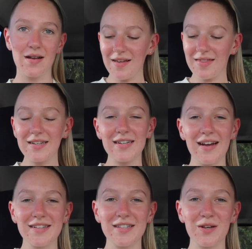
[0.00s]
I think to
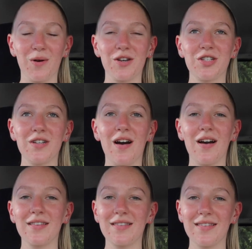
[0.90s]
answer the question,
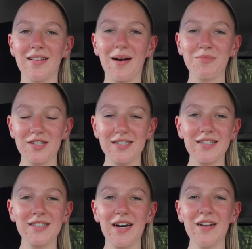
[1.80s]
I'm just
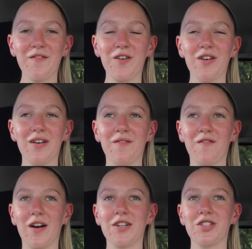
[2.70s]
excited for a
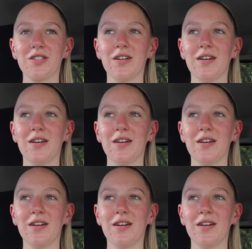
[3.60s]
fresh